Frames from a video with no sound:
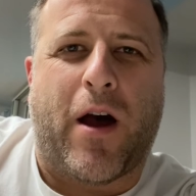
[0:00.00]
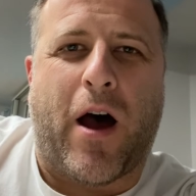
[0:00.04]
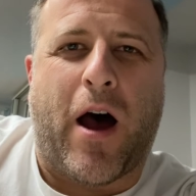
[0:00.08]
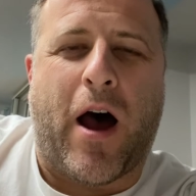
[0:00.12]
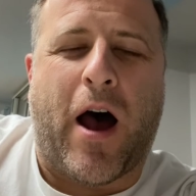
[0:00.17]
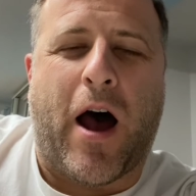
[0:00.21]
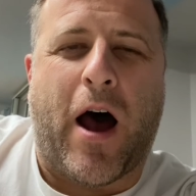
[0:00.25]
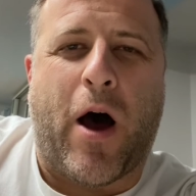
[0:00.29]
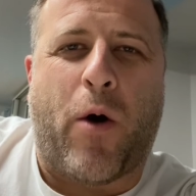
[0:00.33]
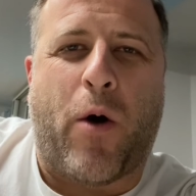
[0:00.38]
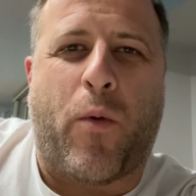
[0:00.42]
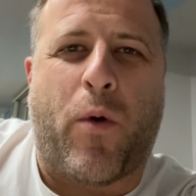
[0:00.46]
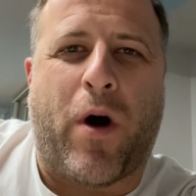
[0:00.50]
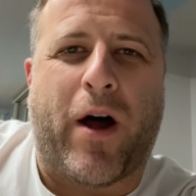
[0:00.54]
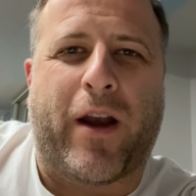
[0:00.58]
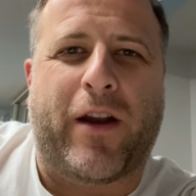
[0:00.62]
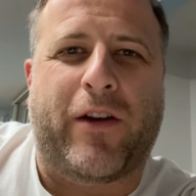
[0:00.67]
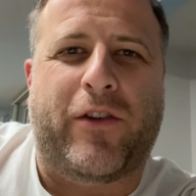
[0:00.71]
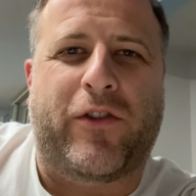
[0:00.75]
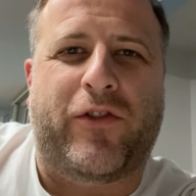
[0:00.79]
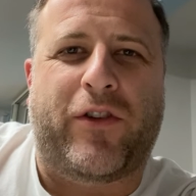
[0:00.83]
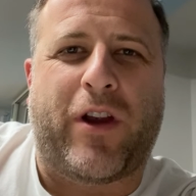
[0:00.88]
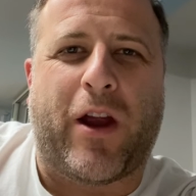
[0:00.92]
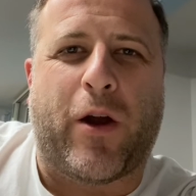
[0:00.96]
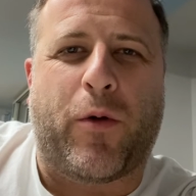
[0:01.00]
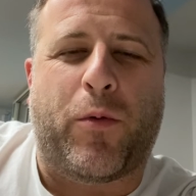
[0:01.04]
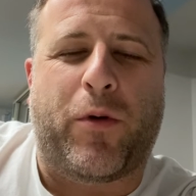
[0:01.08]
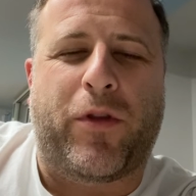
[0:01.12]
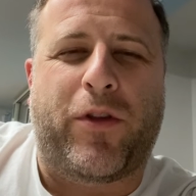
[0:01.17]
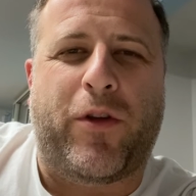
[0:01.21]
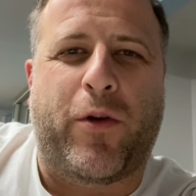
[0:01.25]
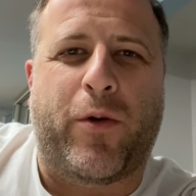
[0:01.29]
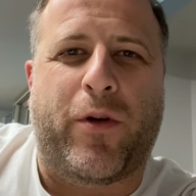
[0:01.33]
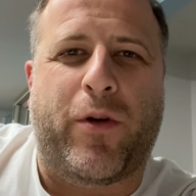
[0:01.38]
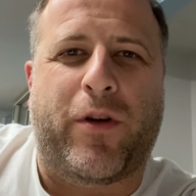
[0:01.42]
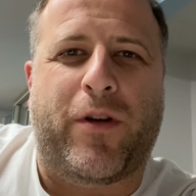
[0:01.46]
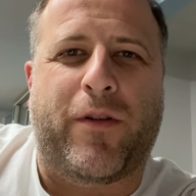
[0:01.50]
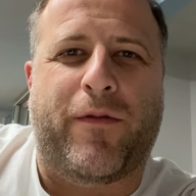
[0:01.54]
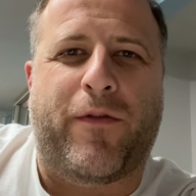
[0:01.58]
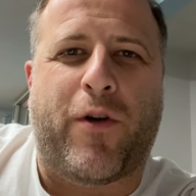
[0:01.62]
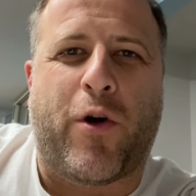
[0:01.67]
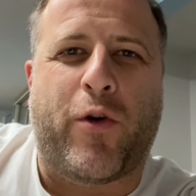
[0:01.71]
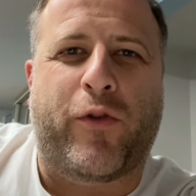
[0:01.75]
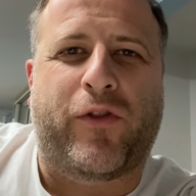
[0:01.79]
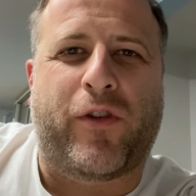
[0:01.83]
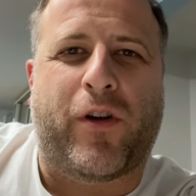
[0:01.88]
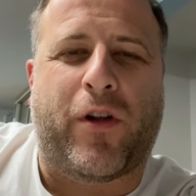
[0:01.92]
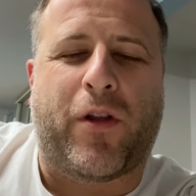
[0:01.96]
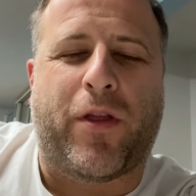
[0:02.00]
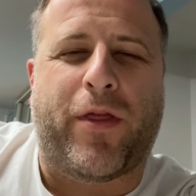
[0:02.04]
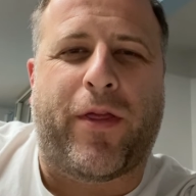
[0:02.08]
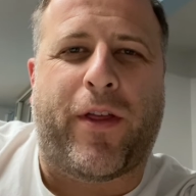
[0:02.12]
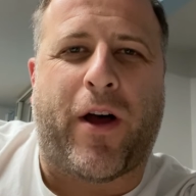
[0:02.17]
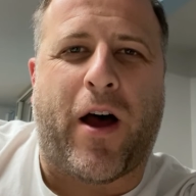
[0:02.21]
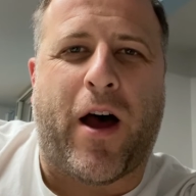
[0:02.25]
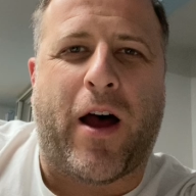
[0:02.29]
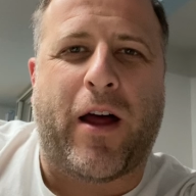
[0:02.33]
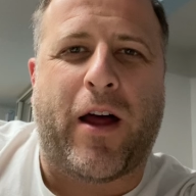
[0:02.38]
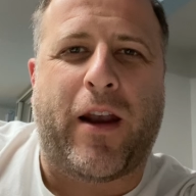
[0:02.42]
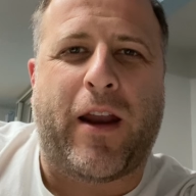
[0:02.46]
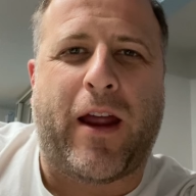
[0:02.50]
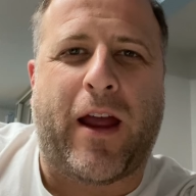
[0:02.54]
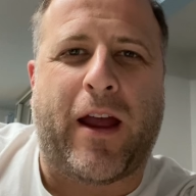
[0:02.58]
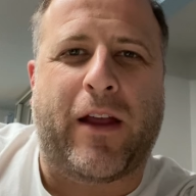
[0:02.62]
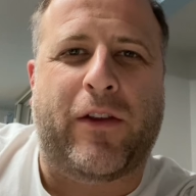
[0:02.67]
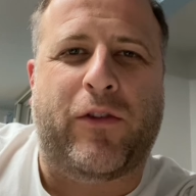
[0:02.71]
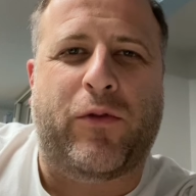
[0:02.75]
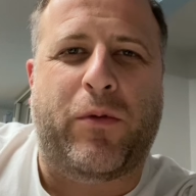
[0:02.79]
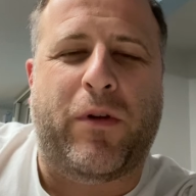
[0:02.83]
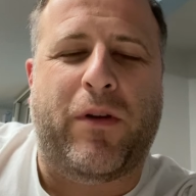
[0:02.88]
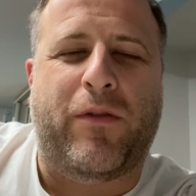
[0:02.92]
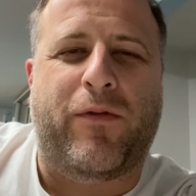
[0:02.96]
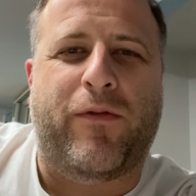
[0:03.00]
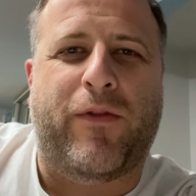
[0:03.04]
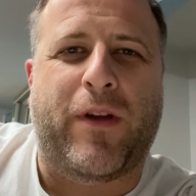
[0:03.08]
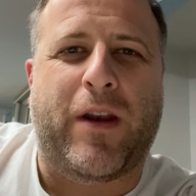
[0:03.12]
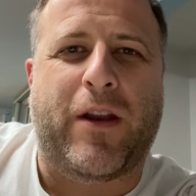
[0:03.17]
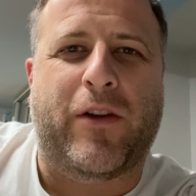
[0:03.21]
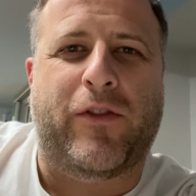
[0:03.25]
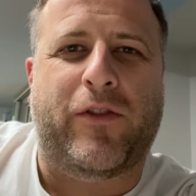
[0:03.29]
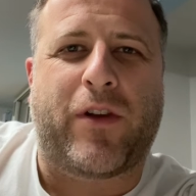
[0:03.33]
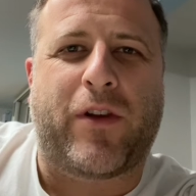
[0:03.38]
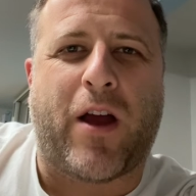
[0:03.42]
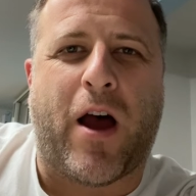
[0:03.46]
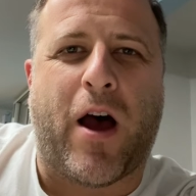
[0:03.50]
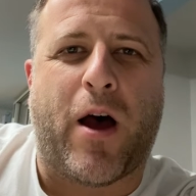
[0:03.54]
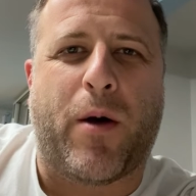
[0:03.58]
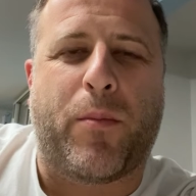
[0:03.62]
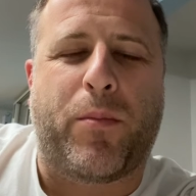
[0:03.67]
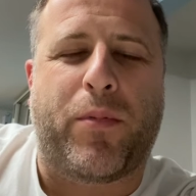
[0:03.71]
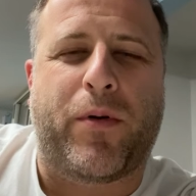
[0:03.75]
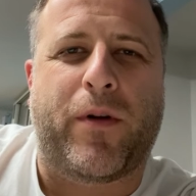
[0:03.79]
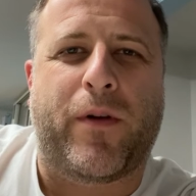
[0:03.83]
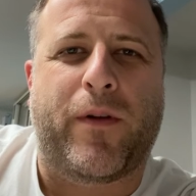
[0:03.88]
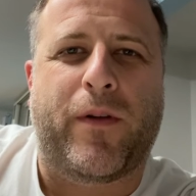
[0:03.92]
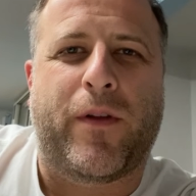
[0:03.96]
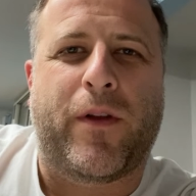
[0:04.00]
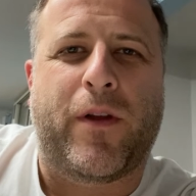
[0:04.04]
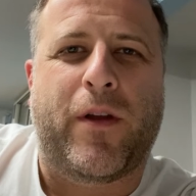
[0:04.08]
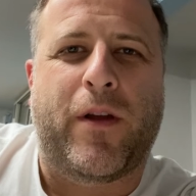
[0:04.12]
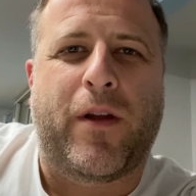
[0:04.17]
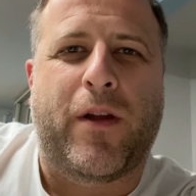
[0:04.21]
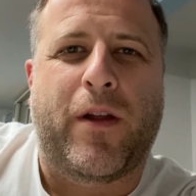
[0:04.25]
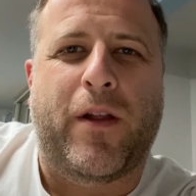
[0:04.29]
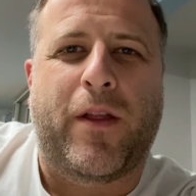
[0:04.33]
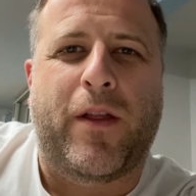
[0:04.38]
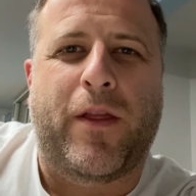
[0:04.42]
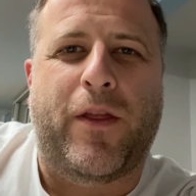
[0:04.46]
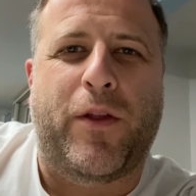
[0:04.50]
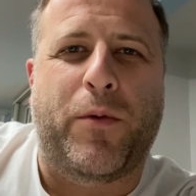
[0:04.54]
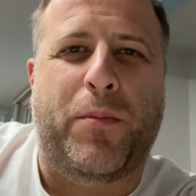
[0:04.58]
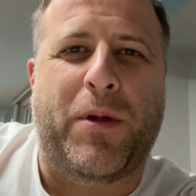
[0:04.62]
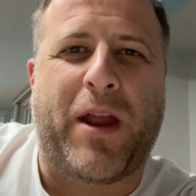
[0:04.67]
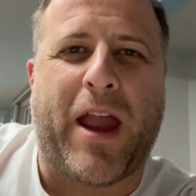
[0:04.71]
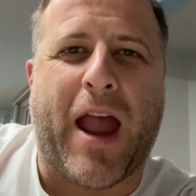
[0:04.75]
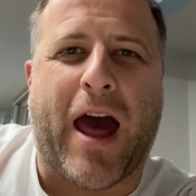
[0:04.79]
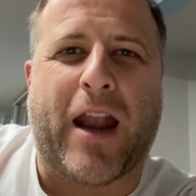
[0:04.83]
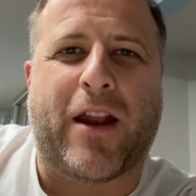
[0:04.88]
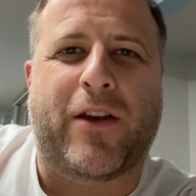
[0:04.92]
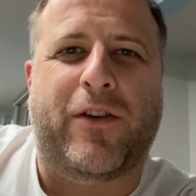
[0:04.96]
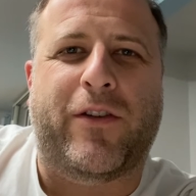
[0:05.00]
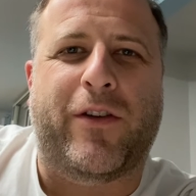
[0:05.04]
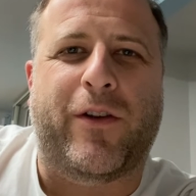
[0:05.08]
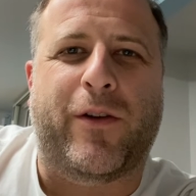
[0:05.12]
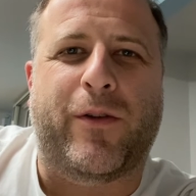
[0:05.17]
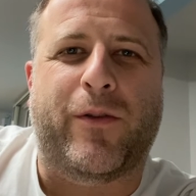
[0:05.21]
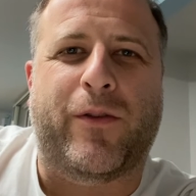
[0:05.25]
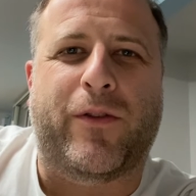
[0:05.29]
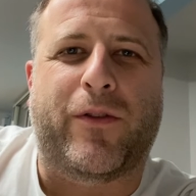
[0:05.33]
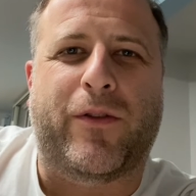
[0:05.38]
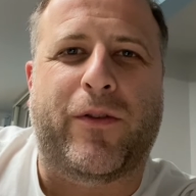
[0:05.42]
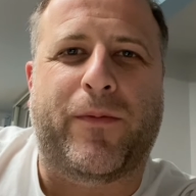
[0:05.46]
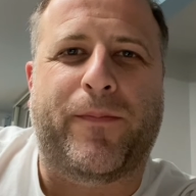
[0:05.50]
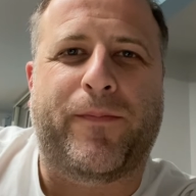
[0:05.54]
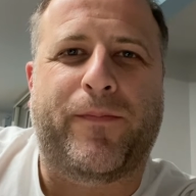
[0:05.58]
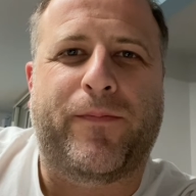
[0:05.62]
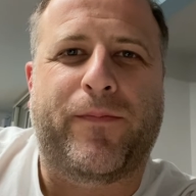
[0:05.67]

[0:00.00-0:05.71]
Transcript: I uh, wanted to share with you a devotional thought as we finish up the Beatitudes.